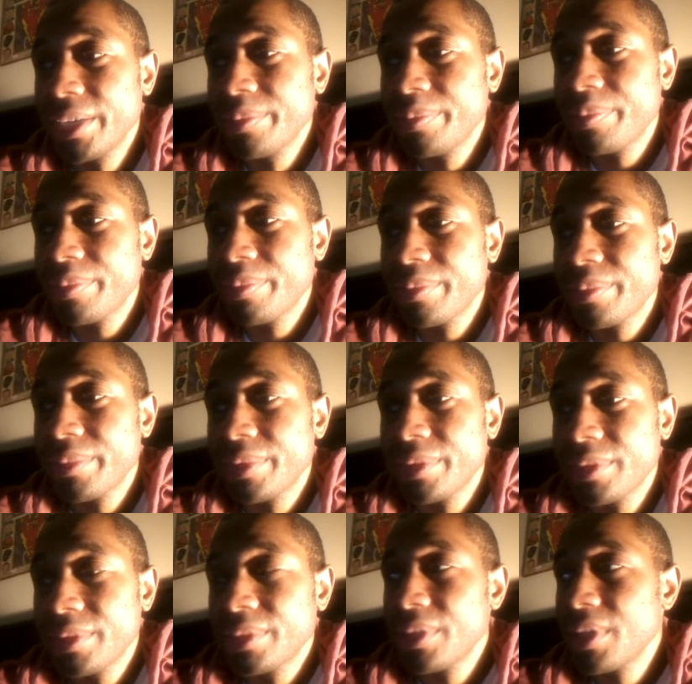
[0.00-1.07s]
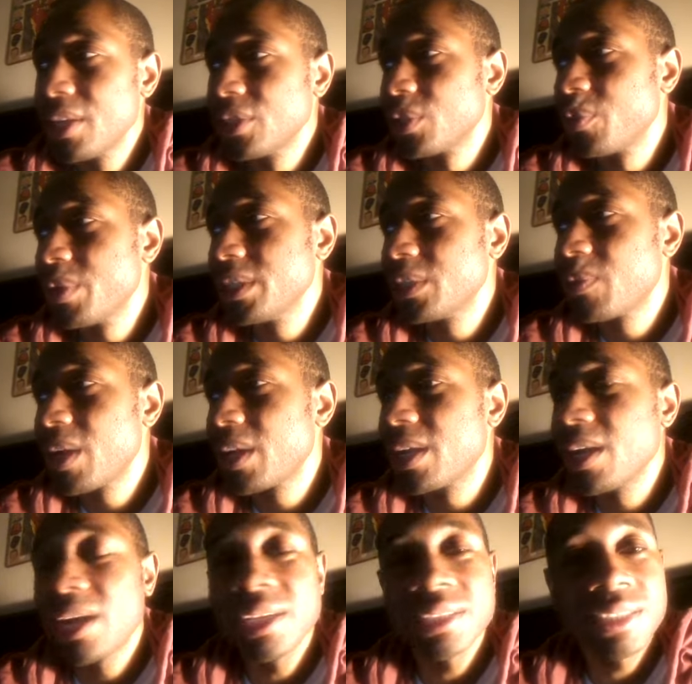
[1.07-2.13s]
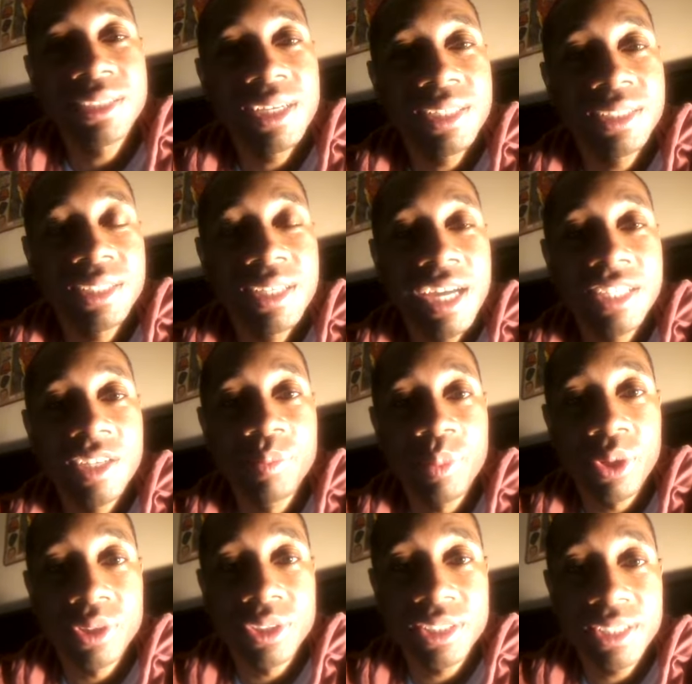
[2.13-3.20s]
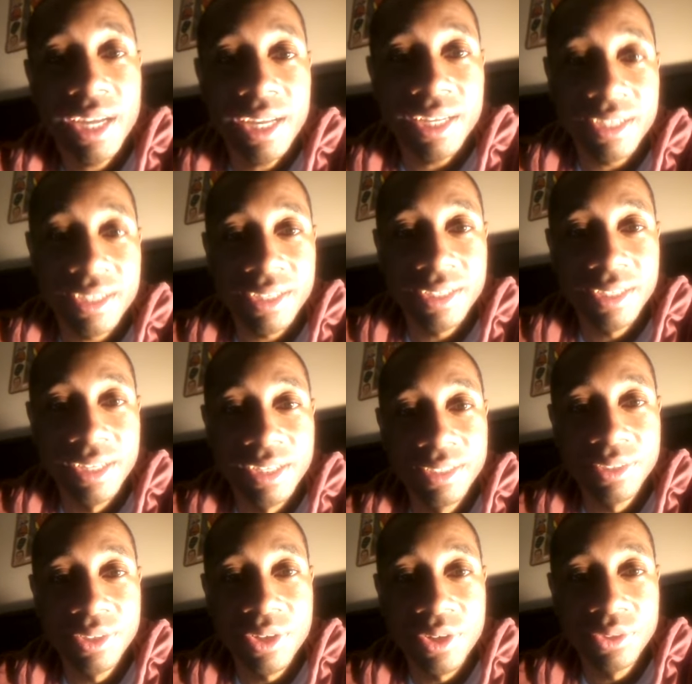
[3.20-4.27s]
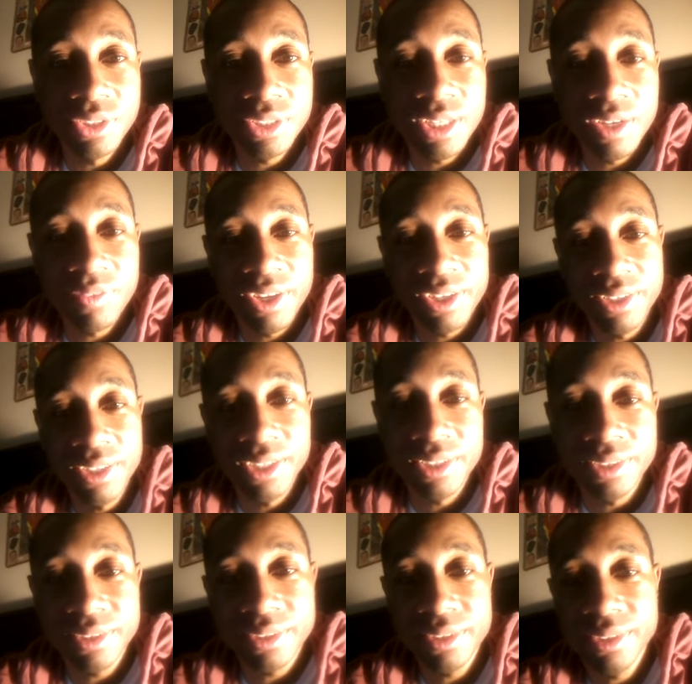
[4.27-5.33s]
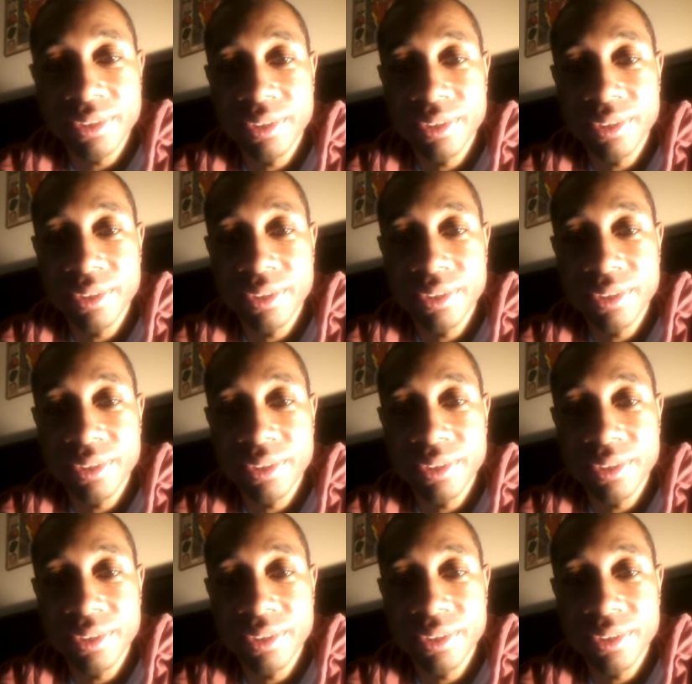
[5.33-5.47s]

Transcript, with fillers: right. And there's a reason why God says not to partake in, you know, stuff like that.